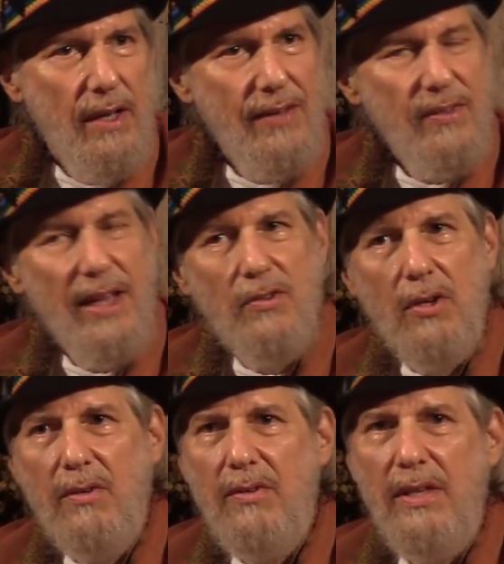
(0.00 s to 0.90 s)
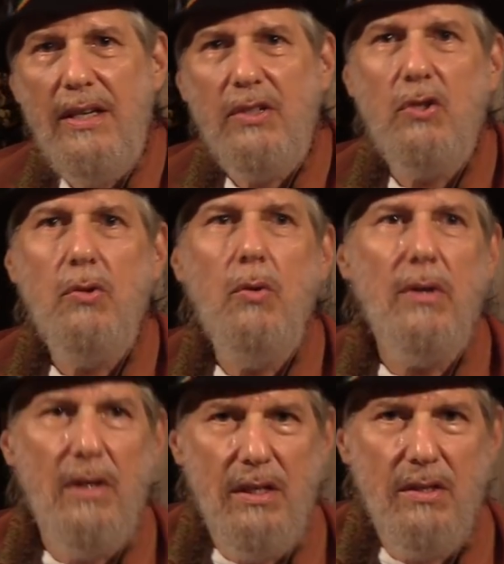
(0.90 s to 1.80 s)
and they took the
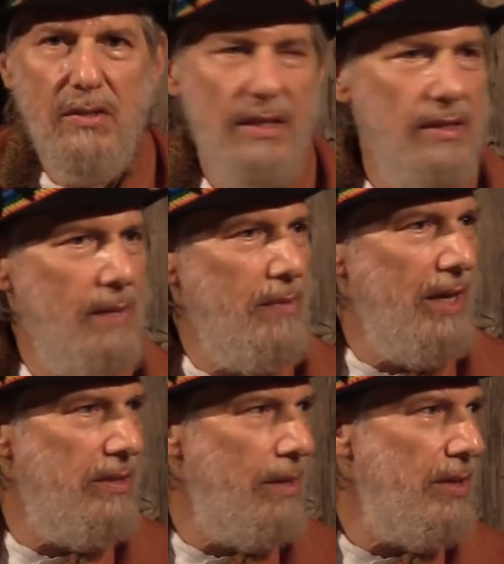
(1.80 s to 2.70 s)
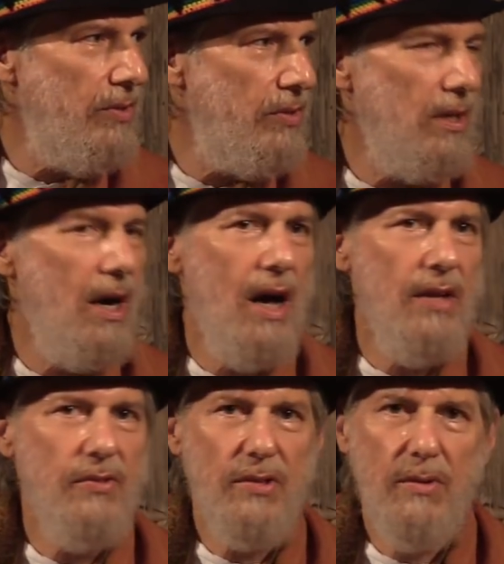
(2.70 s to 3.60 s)
asuras and they made them into
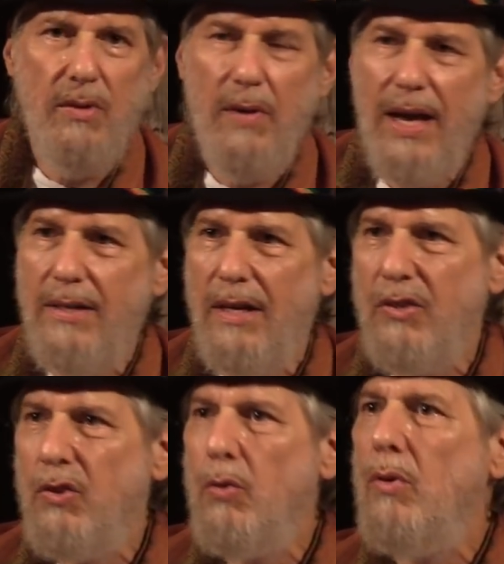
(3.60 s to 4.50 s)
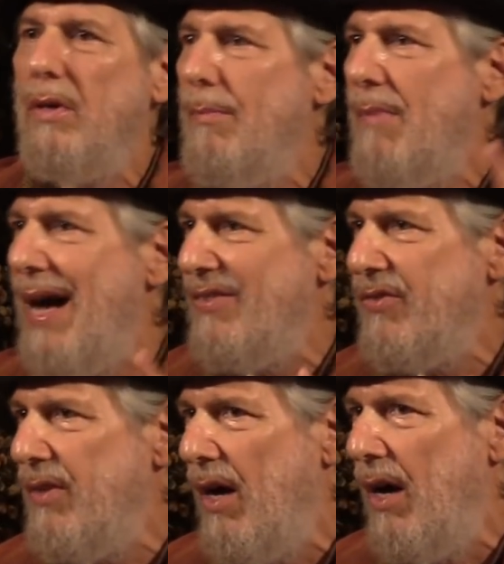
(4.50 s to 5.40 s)
gods. So you had Asura
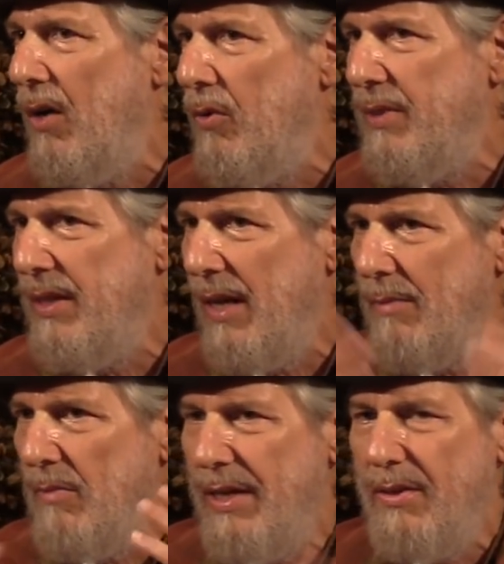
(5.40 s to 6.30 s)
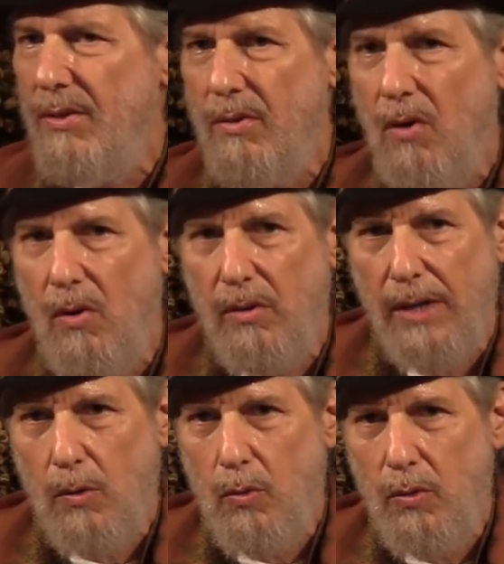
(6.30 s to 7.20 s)
Mazda, who became later called
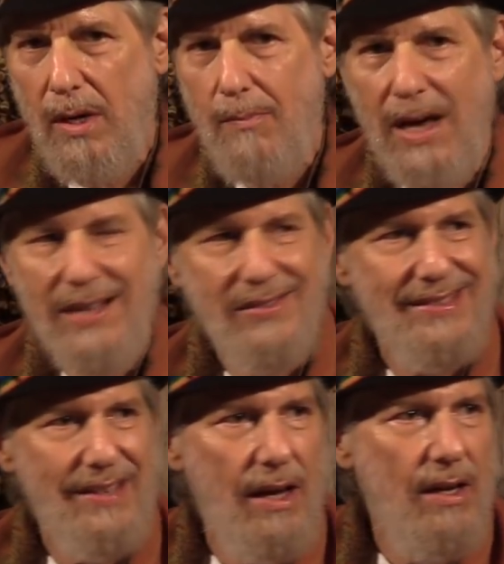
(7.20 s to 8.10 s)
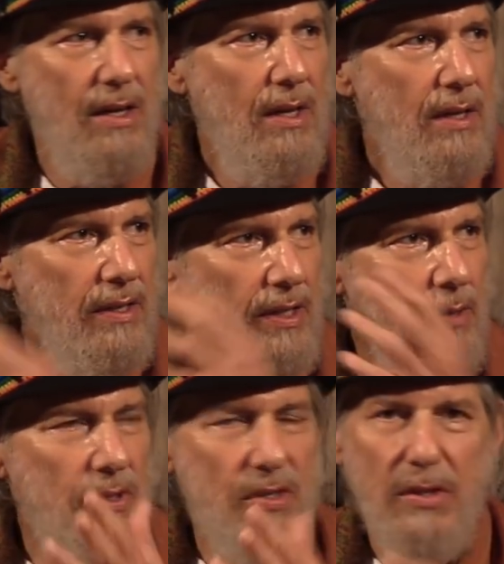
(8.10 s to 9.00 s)
Ahura Mazda. He
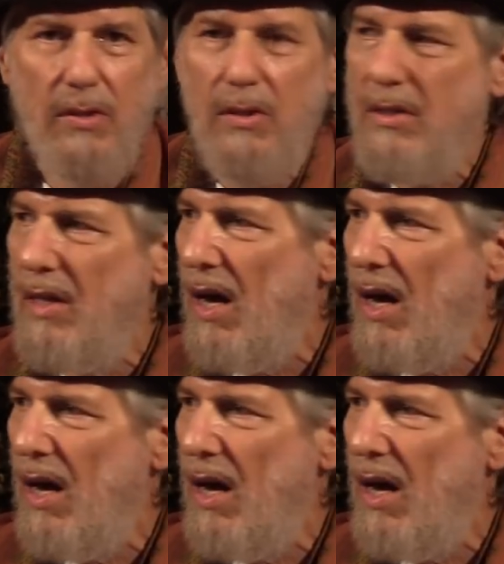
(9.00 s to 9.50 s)
was the good